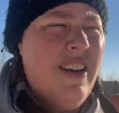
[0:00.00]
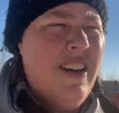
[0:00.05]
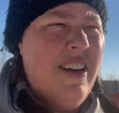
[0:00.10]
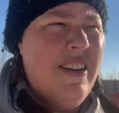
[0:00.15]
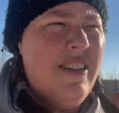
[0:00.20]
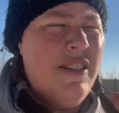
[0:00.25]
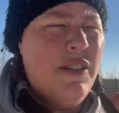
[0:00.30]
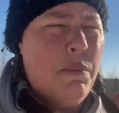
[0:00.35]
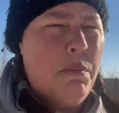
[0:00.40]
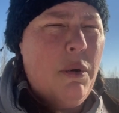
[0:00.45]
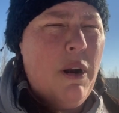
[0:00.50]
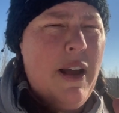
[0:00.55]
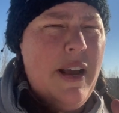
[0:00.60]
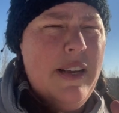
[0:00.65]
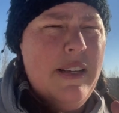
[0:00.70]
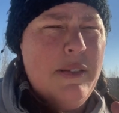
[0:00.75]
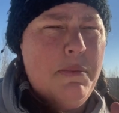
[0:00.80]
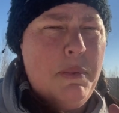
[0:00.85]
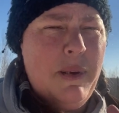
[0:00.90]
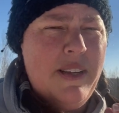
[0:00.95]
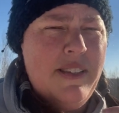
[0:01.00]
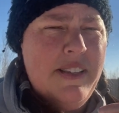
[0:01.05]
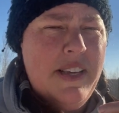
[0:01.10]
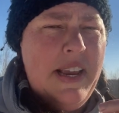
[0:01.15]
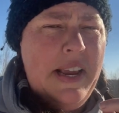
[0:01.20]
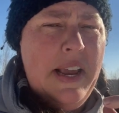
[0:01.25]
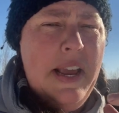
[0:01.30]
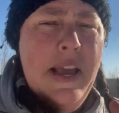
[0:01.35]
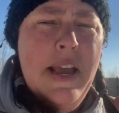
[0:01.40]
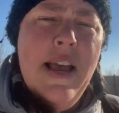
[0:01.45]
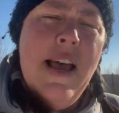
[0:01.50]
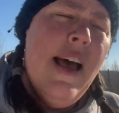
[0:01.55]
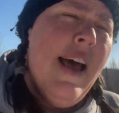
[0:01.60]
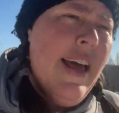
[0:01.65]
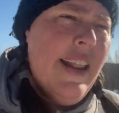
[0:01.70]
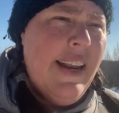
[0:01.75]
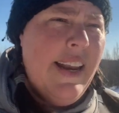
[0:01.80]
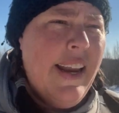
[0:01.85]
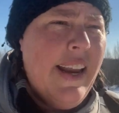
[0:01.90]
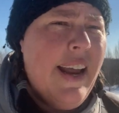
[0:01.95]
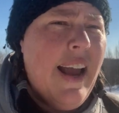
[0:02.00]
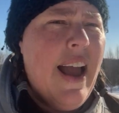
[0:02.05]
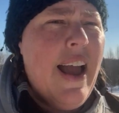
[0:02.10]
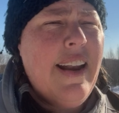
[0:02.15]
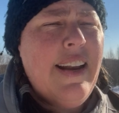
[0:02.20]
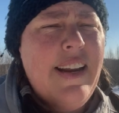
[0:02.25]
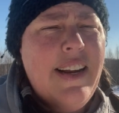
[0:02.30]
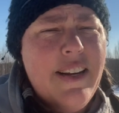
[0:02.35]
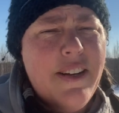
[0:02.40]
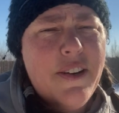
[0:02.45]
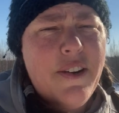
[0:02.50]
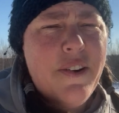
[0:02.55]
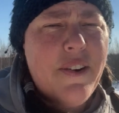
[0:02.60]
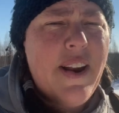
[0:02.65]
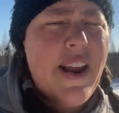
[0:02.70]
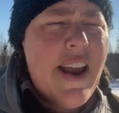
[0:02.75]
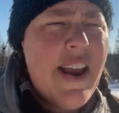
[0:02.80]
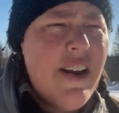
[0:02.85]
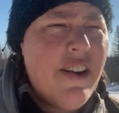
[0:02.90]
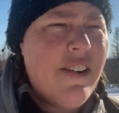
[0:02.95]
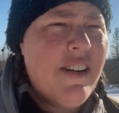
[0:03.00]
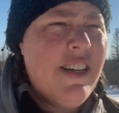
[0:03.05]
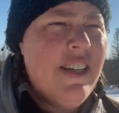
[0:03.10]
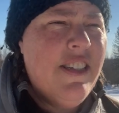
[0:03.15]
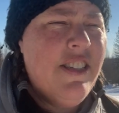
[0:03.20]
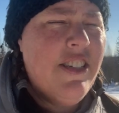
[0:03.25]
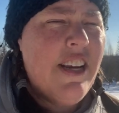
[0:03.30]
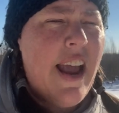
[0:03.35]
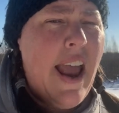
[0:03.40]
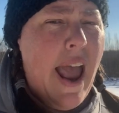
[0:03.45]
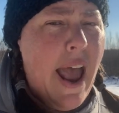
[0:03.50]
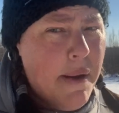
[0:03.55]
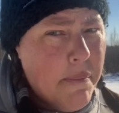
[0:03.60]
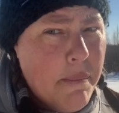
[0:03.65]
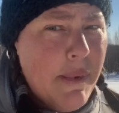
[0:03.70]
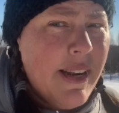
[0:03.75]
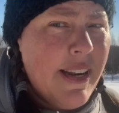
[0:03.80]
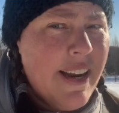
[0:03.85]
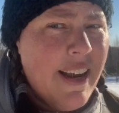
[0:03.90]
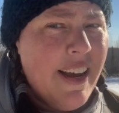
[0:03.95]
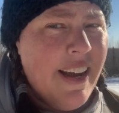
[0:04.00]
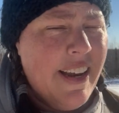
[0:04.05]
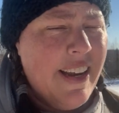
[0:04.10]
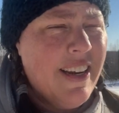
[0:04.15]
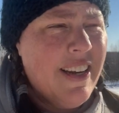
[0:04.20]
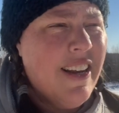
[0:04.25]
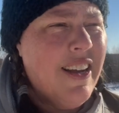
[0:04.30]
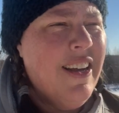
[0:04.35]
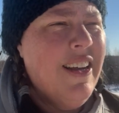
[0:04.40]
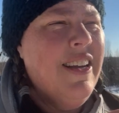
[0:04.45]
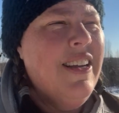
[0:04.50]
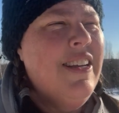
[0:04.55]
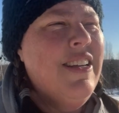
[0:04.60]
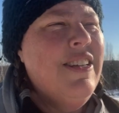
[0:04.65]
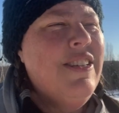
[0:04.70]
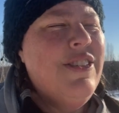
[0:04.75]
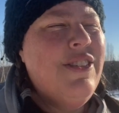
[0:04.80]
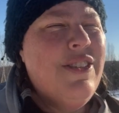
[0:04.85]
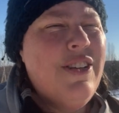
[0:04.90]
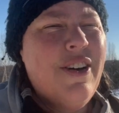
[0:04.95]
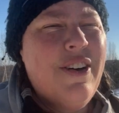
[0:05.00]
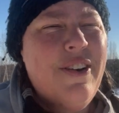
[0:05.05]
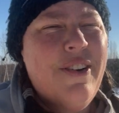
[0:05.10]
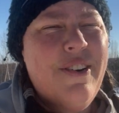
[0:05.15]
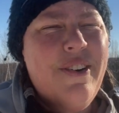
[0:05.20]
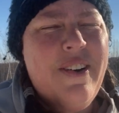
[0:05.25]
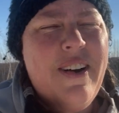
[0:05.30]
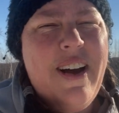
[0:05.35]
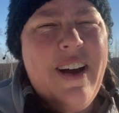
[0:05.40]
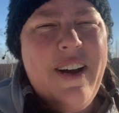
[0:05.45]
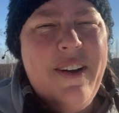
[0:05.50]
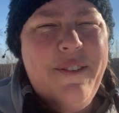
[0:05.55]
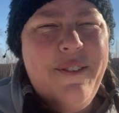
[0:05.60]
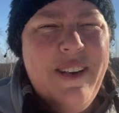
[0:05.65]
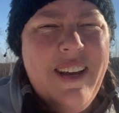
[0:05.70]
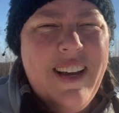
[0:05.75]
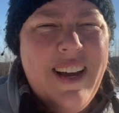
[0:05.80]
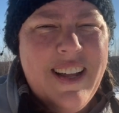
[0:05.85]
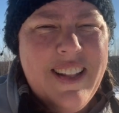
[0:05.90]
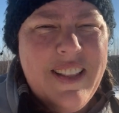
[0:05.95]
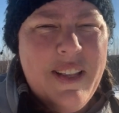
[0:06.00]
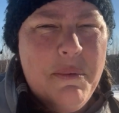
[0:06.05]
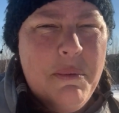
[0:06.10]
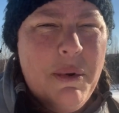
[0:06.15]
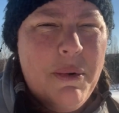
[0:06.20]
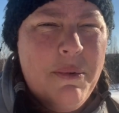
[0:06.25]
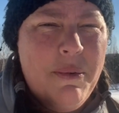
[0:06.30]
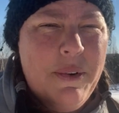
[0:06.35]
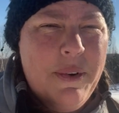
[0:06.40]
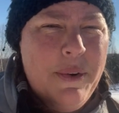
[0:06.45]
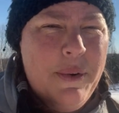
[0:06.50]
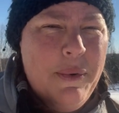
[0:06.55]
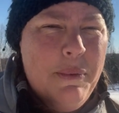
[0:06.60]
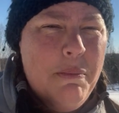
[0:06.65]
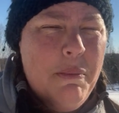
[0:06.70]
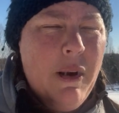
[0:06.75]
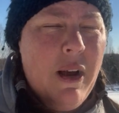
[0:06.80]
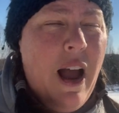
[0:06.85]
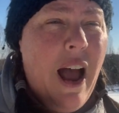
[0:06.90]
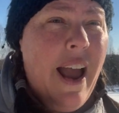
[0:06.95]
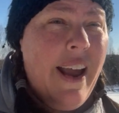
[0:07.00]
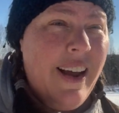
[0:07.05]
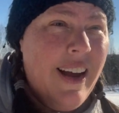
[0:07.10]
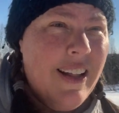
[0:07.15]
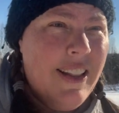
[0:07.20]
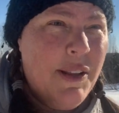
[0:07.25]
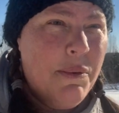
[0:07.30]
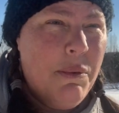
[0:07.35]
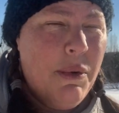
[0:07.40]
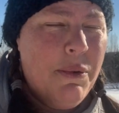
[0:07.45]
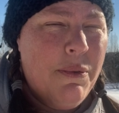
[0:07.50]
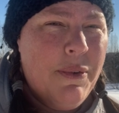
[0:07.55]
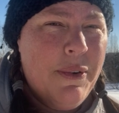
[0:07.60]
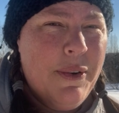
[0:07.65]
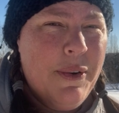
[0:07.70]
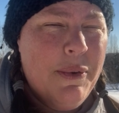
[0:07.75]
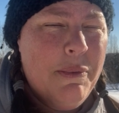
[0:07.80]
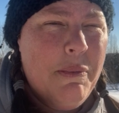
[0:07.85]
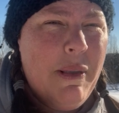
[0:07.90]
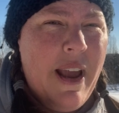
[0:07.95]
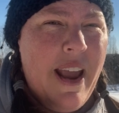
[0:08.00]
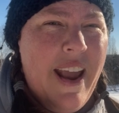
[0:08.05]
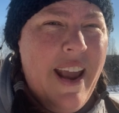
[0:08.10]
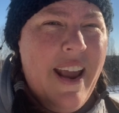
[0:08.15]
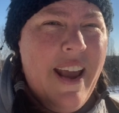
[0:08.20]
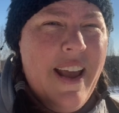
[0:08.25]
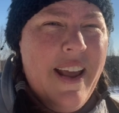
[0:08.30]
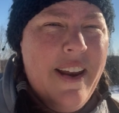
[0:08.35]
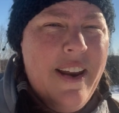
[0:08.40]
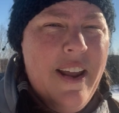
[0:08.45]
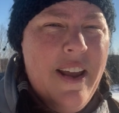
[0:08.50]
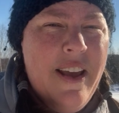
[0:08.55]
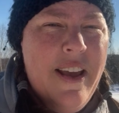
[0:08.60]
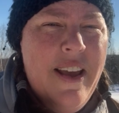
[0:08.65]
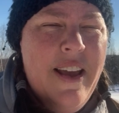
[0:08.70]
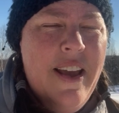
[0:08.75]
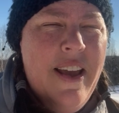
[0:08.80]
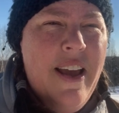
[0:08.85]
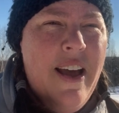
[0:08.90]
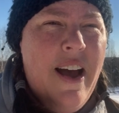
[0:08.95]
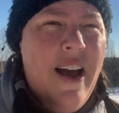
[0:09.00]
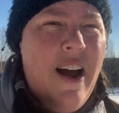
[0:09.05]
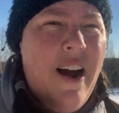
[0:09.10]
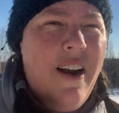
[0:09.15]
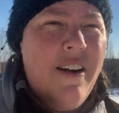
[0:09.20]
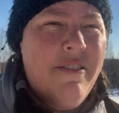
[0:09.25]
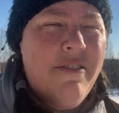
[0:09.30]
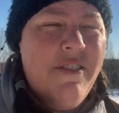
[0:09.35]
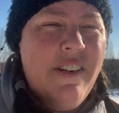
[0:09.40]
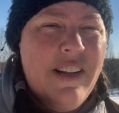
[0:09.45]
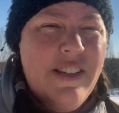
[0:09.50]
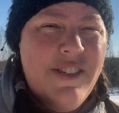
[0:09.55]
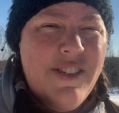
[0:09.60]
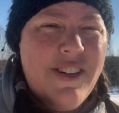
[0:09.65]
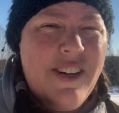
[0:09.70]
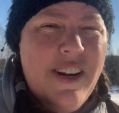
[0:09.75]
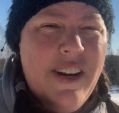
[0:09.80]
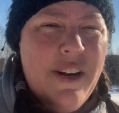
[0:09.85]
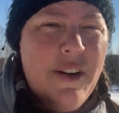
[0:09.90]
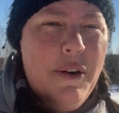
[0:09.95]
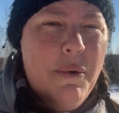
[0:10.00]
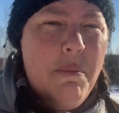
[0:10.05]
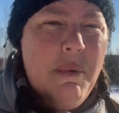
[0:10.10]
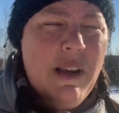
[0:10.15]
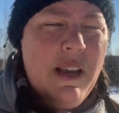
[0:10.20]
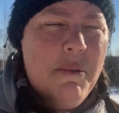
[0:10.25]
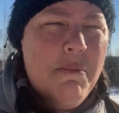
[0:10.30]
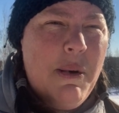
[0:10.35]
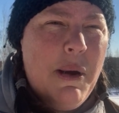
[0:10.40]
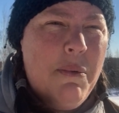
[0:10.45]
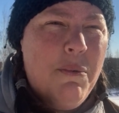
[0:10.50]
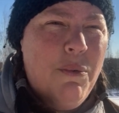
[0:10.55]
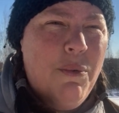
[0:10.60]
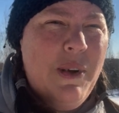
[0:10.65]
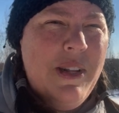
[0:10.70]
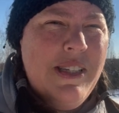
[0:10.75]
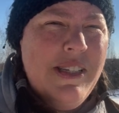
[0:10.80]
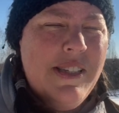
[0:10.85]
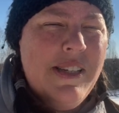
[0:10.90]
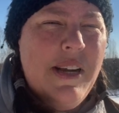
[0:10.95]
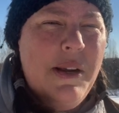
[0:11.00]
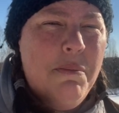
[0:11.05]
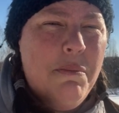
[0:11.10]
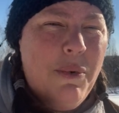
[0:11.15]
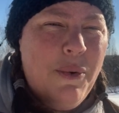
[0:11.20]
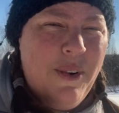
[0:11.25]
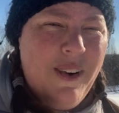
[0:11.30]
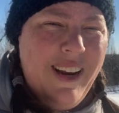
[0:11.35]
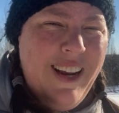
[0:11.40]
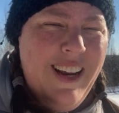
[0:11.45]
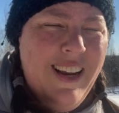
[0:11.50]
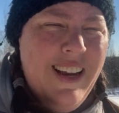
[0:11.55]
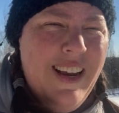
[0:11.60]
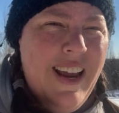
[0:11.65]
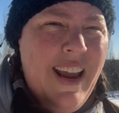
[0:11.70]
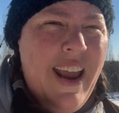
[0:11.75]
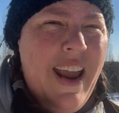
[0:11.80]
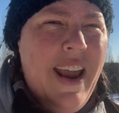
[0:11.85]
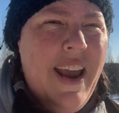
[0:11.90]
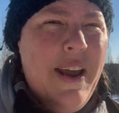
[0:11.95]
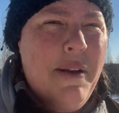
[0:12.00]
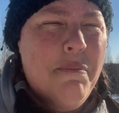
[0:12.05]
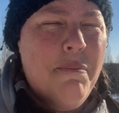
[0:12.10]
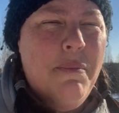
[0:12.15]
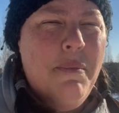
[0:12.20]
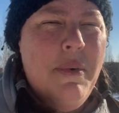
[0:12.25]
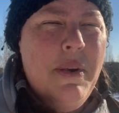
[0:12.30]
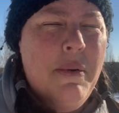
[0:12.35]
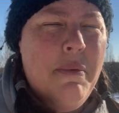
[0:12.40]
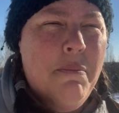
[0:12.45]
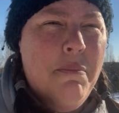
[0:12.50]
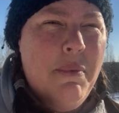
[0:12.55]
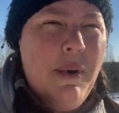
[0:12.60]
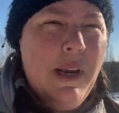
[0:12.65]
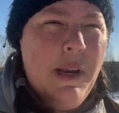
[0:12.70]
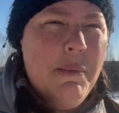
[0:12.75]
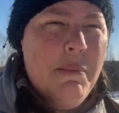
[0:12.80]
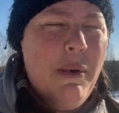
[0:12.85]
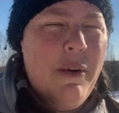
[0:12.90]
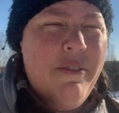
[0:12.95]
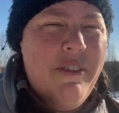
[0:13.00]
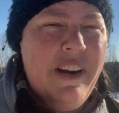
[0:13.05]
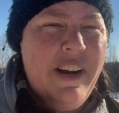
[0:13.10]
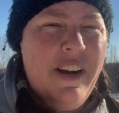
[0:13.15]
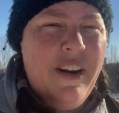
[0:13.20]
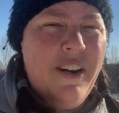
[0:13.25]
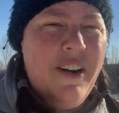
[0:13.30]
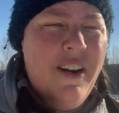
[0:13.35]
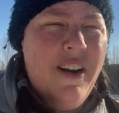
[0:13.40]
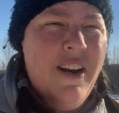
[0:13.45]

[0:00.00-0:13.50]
surprise by saying, honey, I need to go to Anchorage at midnight. So we got them a room. I got them a room, and our friends are going to go pick them up Wednesday morning and bring them over here.